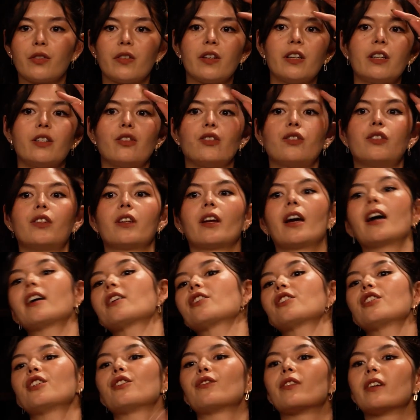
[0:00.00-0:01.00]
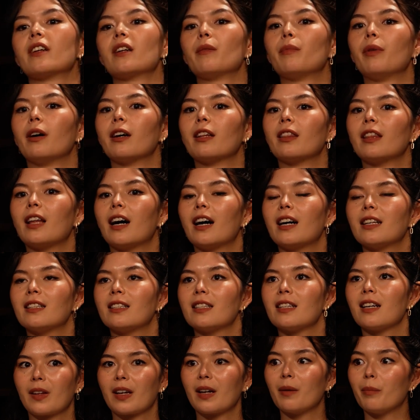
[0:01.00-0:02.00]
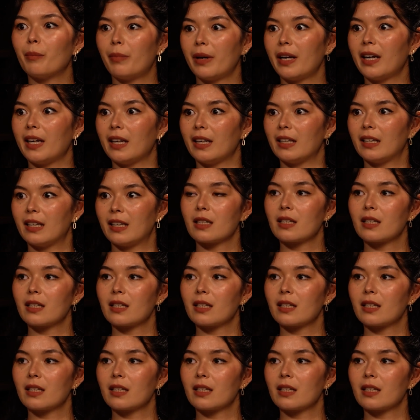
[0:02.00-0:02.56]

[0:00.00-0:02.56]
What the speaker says: very interesting. I actually read about that campaign.